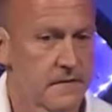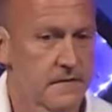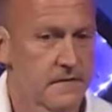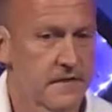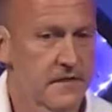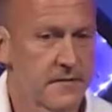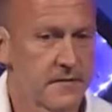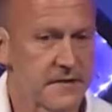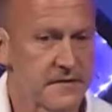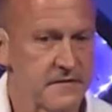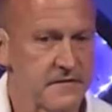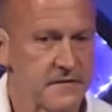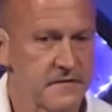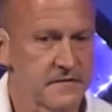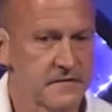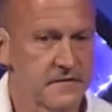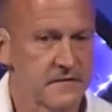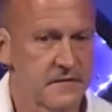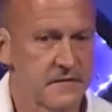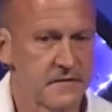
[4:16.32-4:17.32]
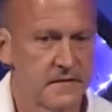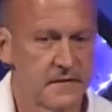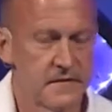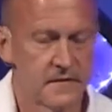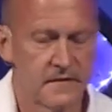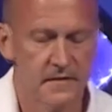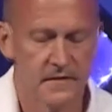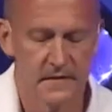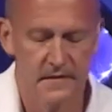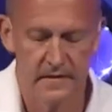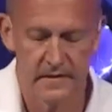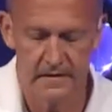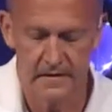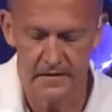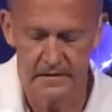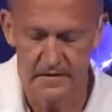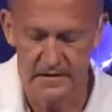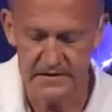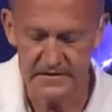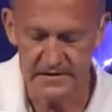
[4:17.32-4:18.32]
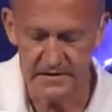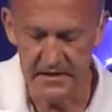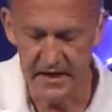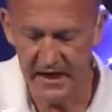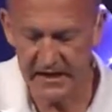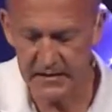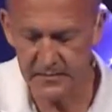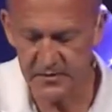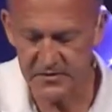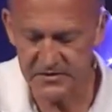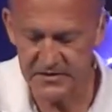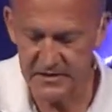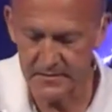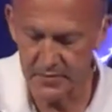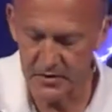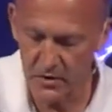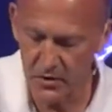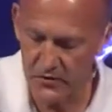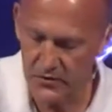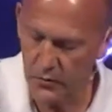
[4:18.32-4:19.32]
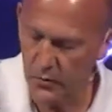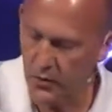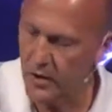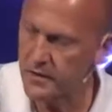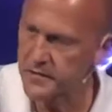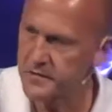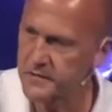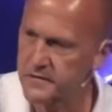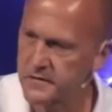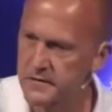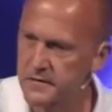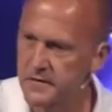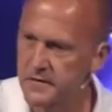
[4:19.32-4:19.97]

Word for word: Think about this. It's the 90% below the water